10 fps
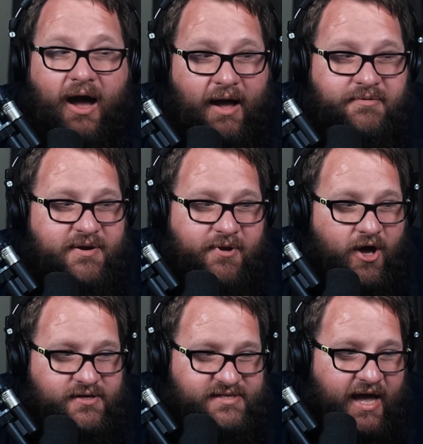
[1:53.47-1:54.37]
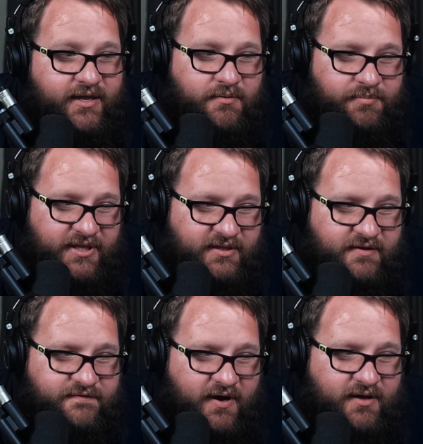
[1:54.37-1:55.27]
I'm gonna be honest, I completely
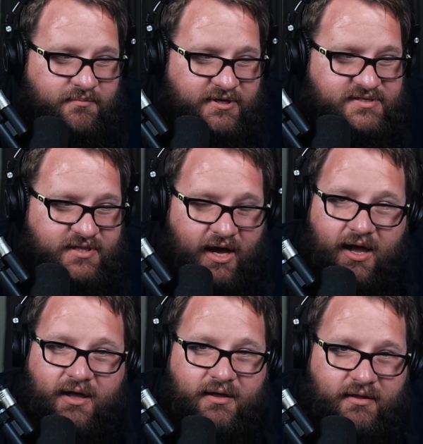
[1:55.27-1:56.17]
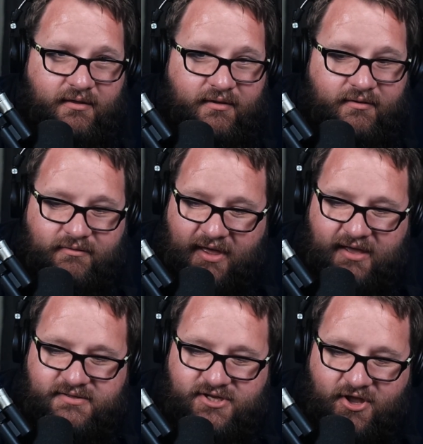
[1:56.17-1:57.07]
fucking missed that.
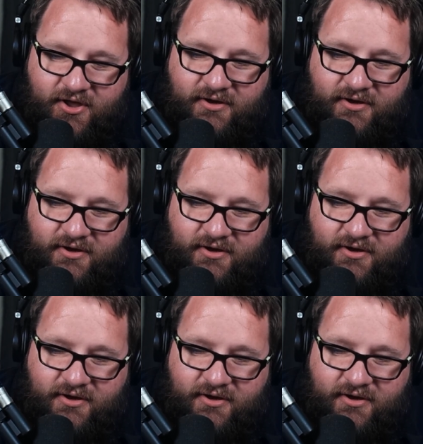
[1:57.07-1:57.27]
That is a good